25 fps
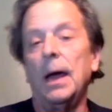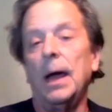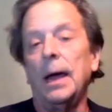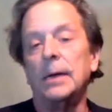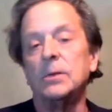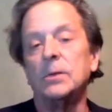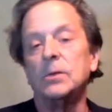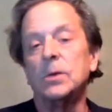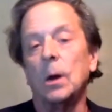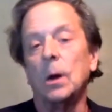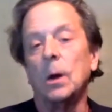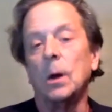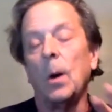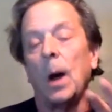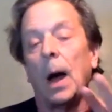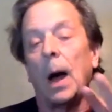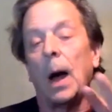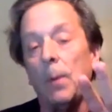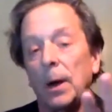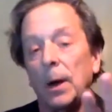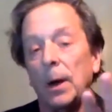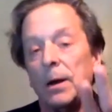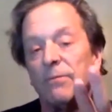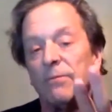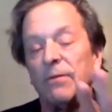And so
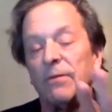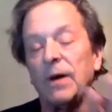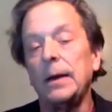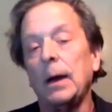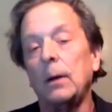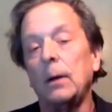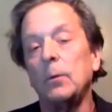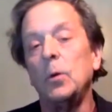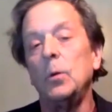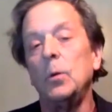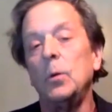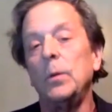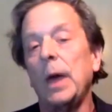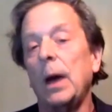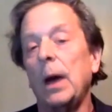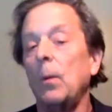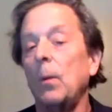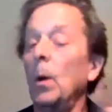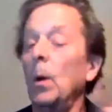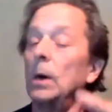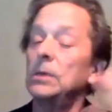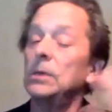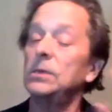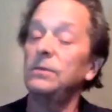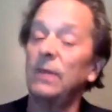I wanted to find out who that
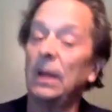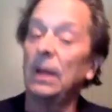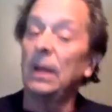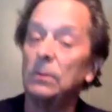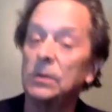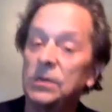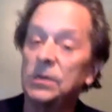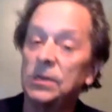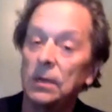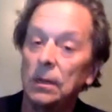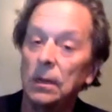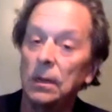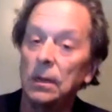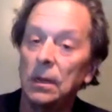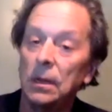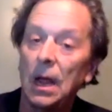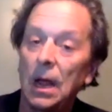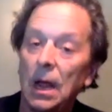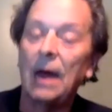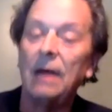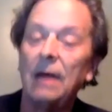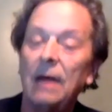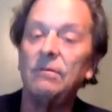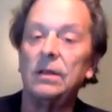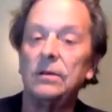was. If they were still
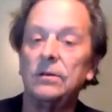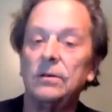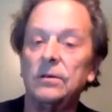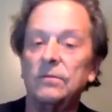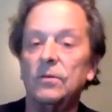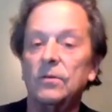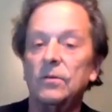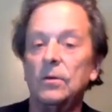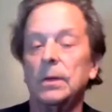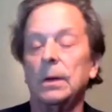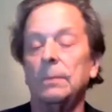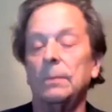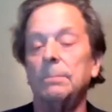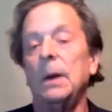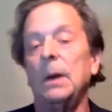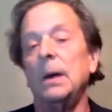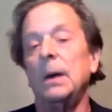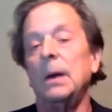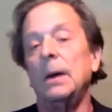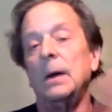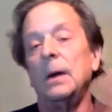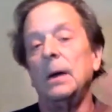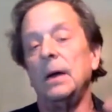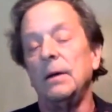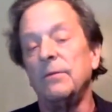alive, interview them.
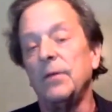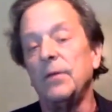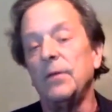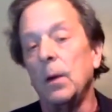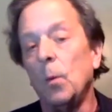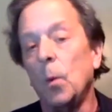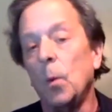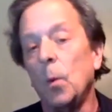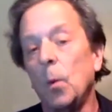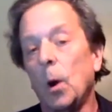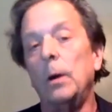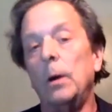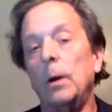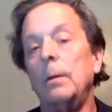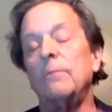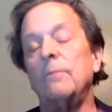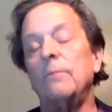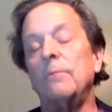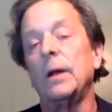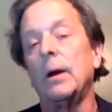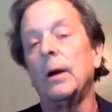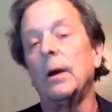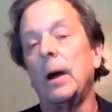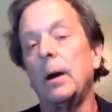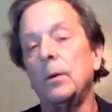If they weren't,
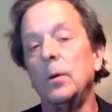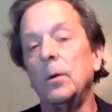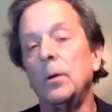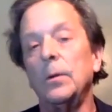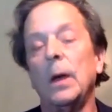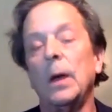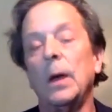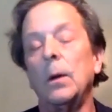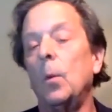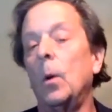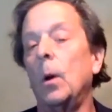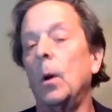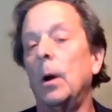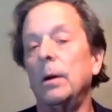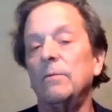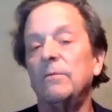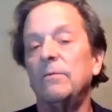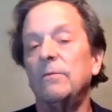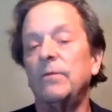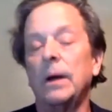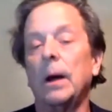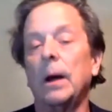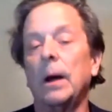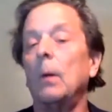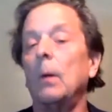figure out who they were and
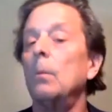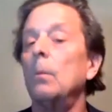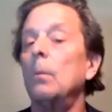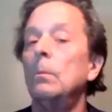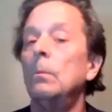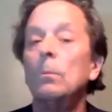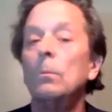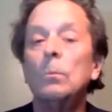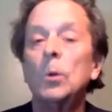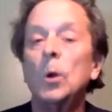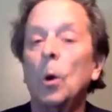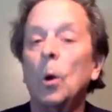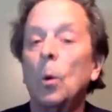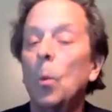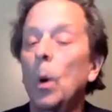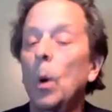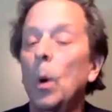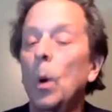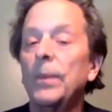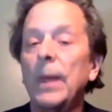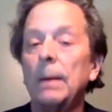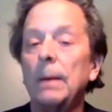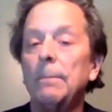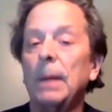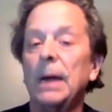figure out,
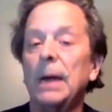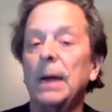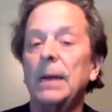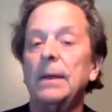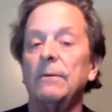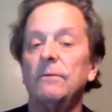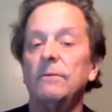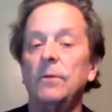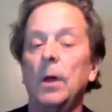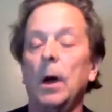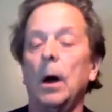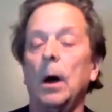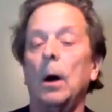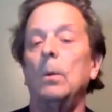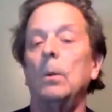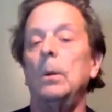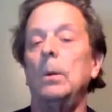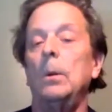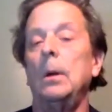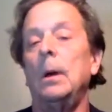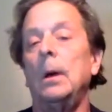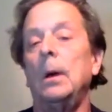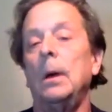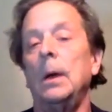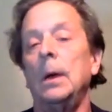what they might have known.
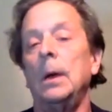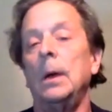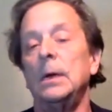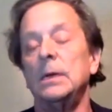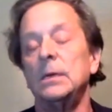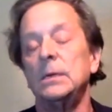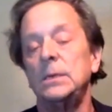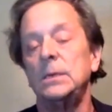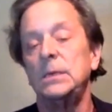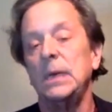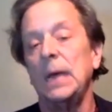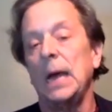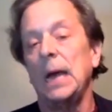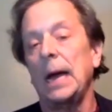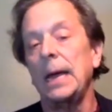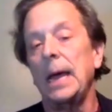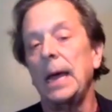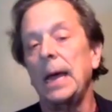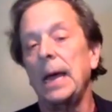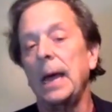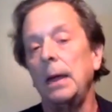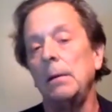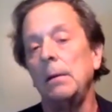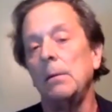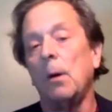
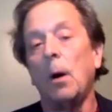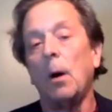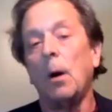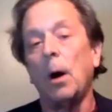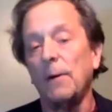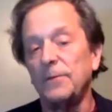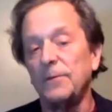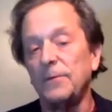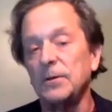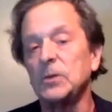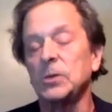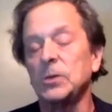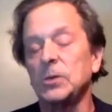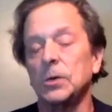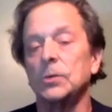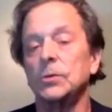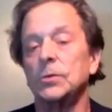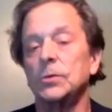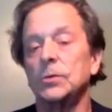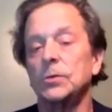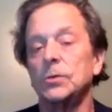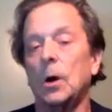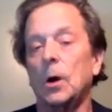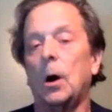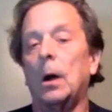CIA
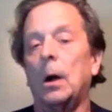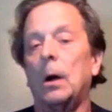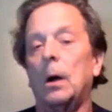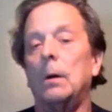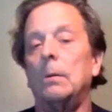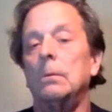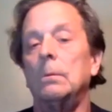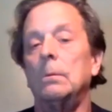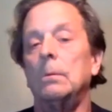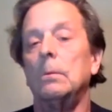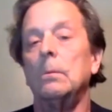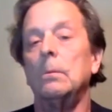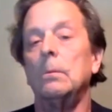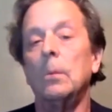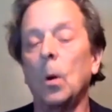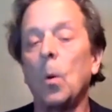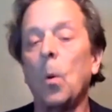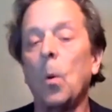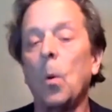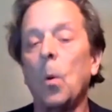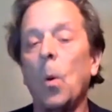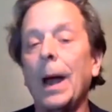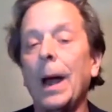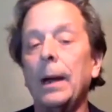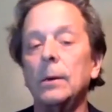officers are
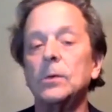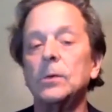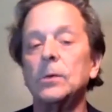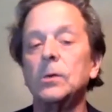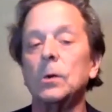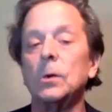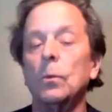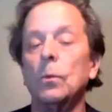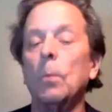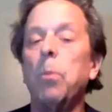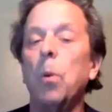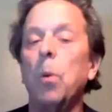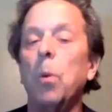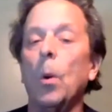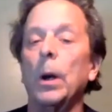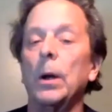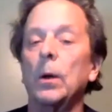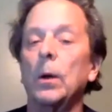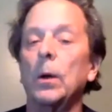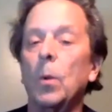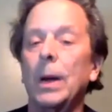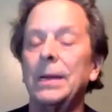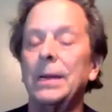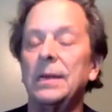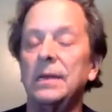required to
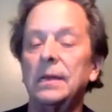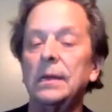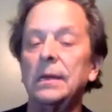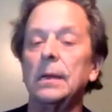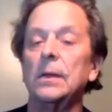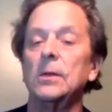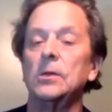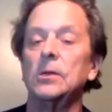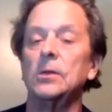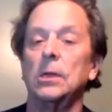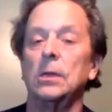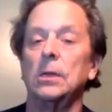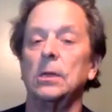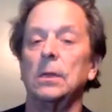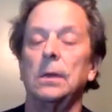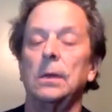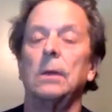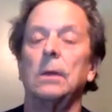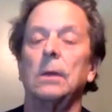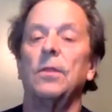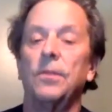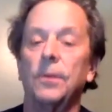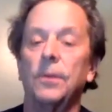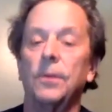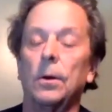report quite diligently
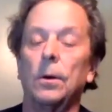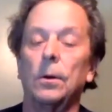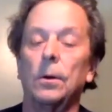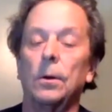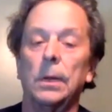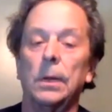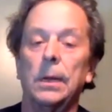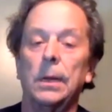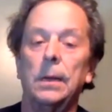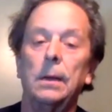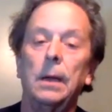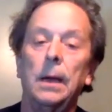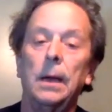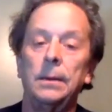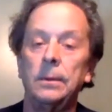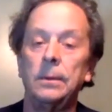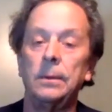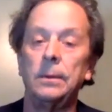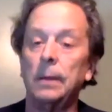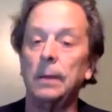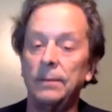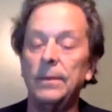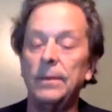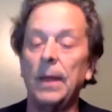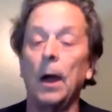and thoroughly
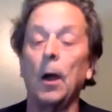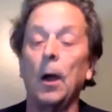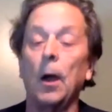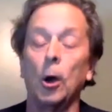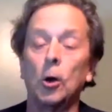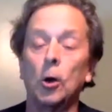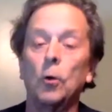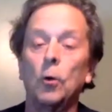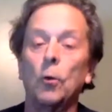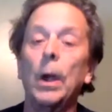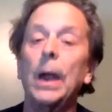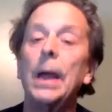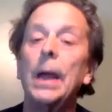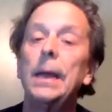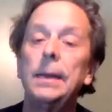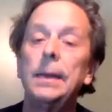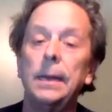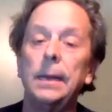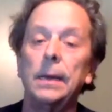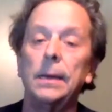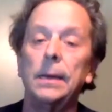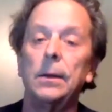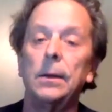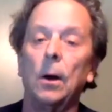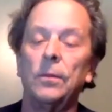and are
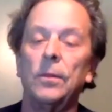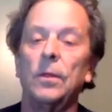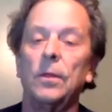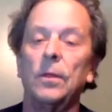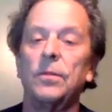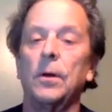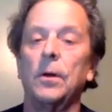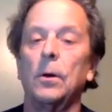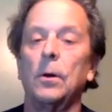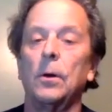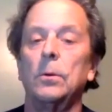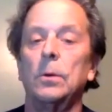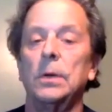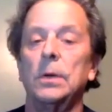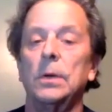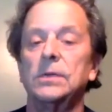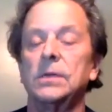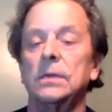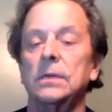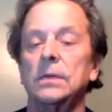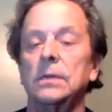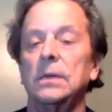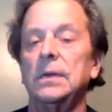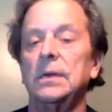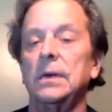graded on the
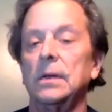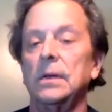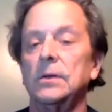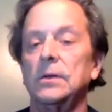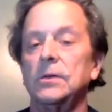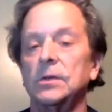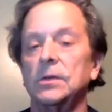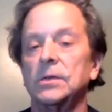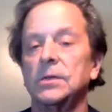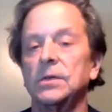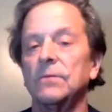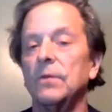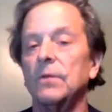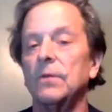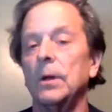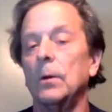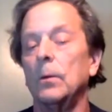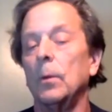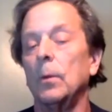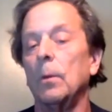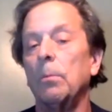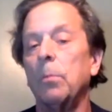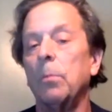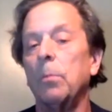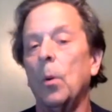thoroughness and the diligence of their
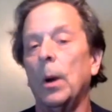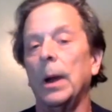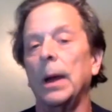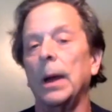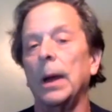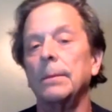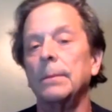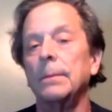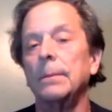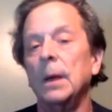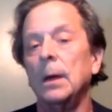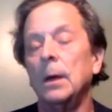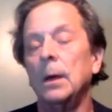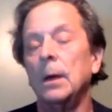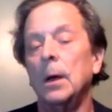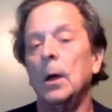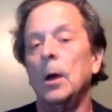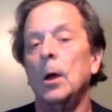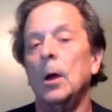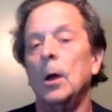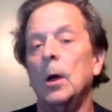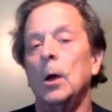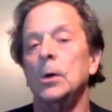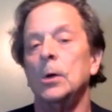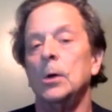reporting.
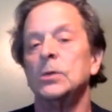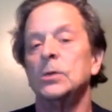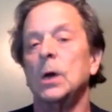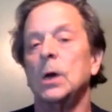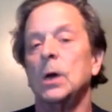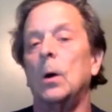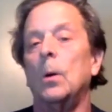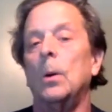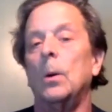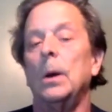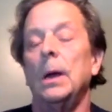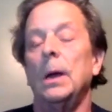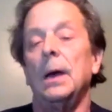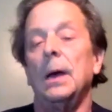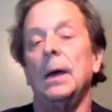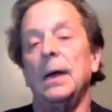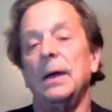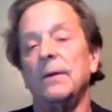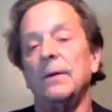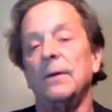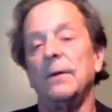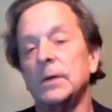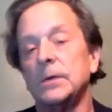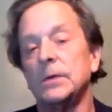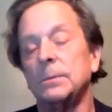So
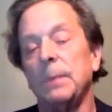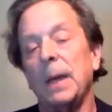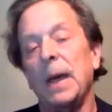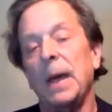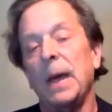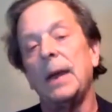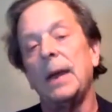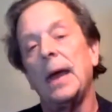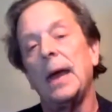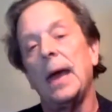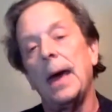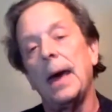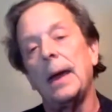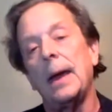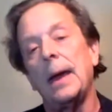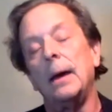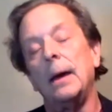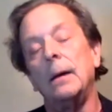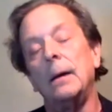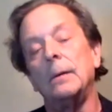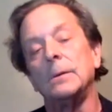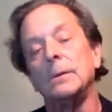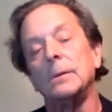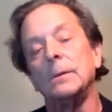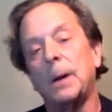if this man had
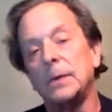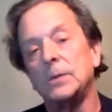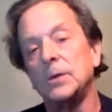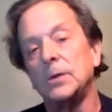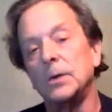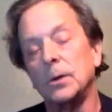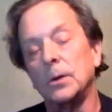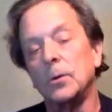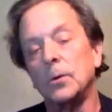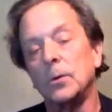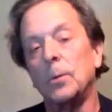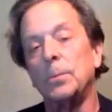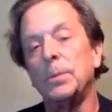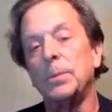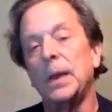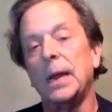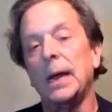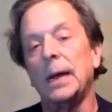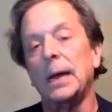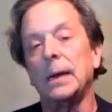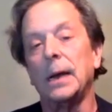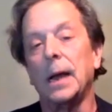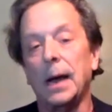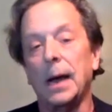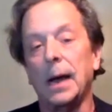sponsored a group that
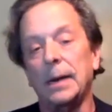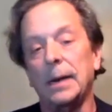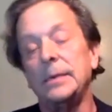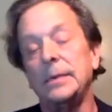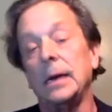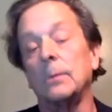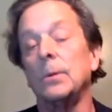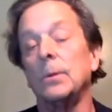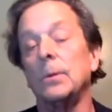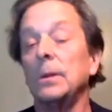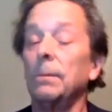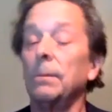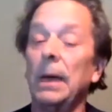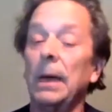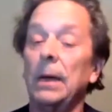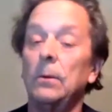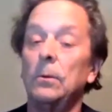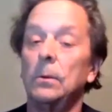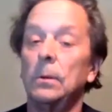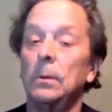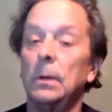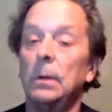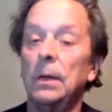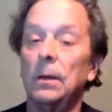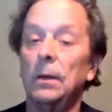had contact with the man
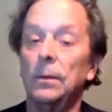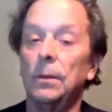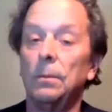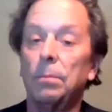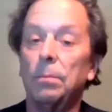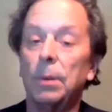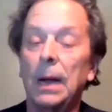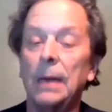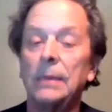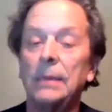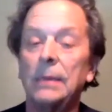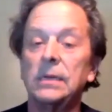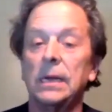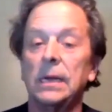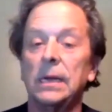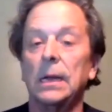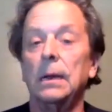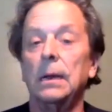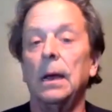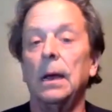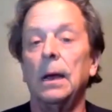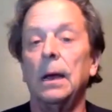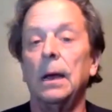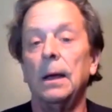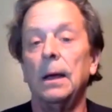who killed the
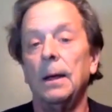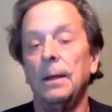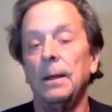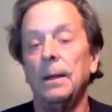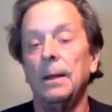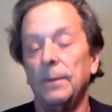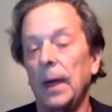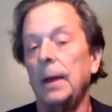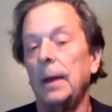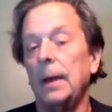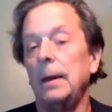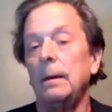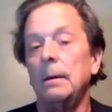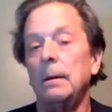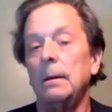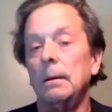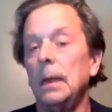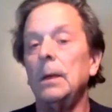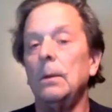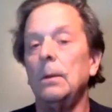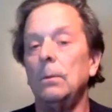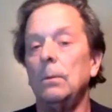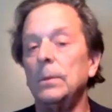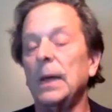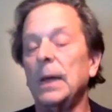president, then
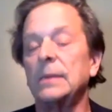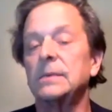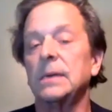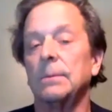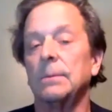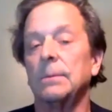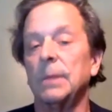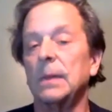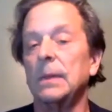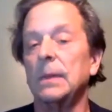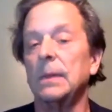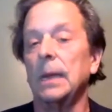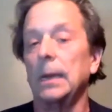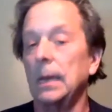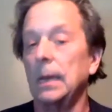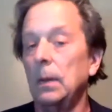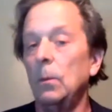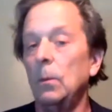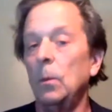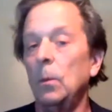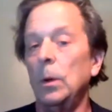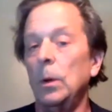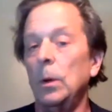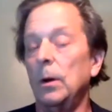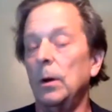that's something that he
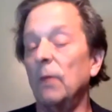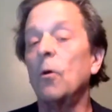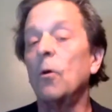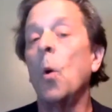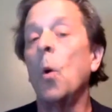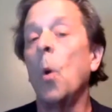would, of